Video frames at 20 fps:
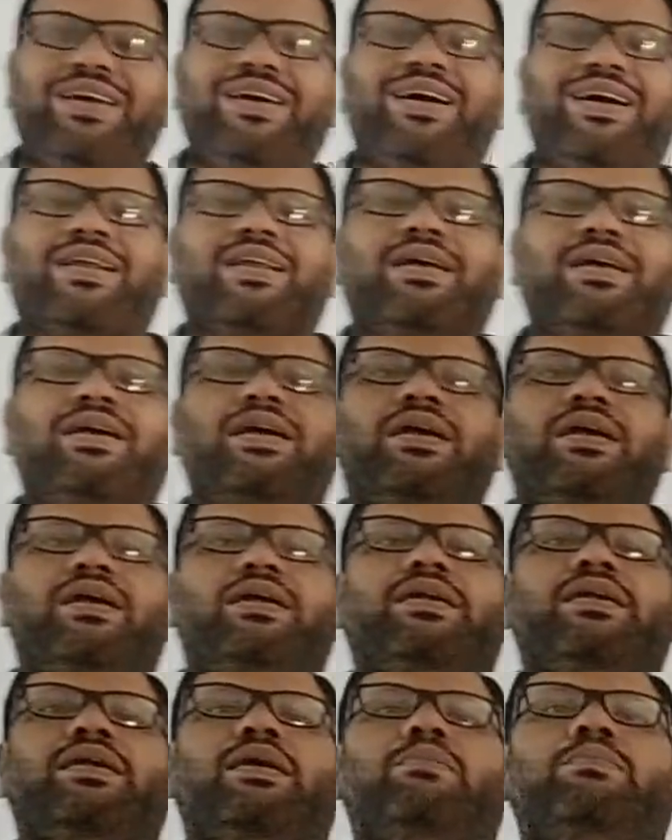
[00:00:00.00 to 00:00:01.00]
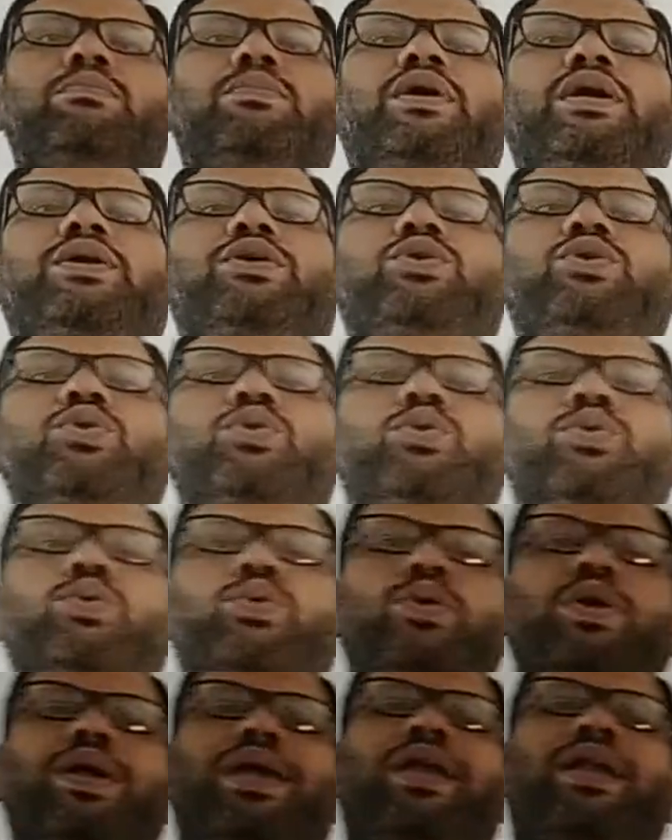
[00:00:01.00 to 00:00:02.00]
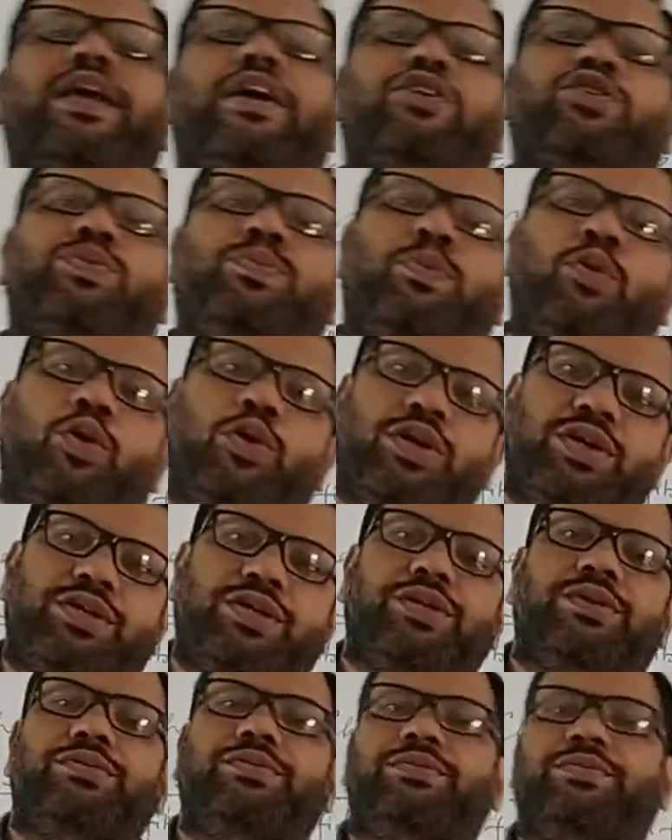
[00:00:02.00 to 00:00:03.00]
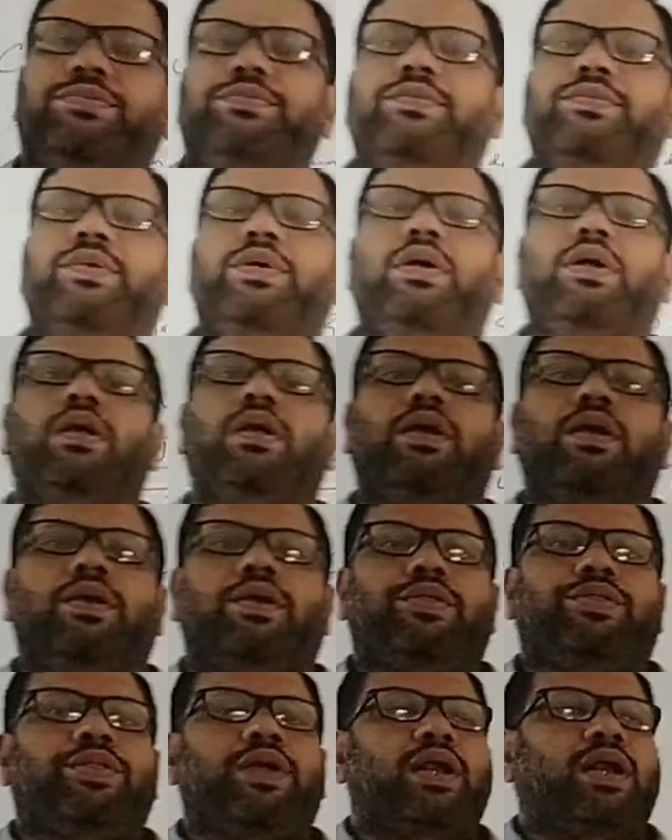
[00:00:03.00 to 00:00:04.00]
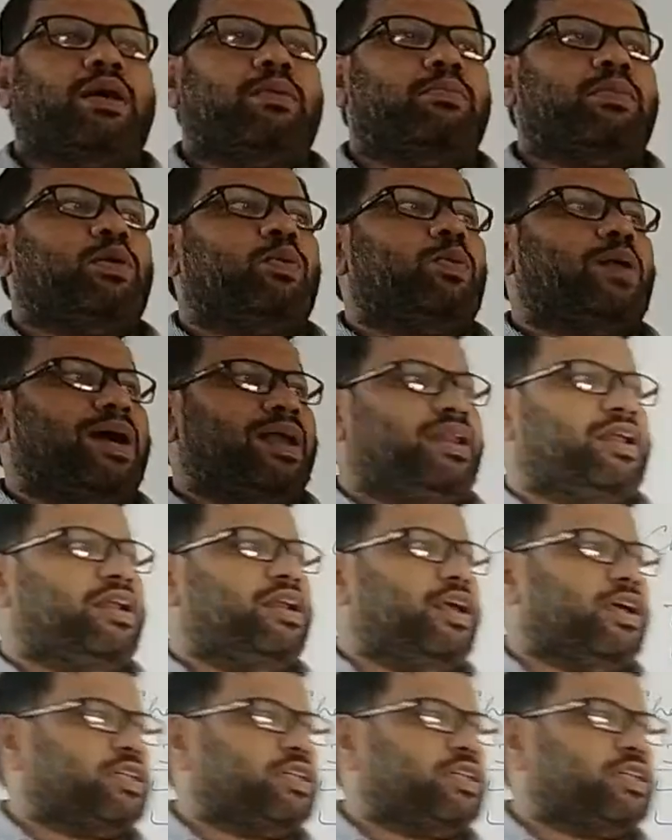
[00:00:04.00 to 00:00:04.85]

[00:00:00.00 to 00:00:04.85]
we are number 2 in export. The number 1 in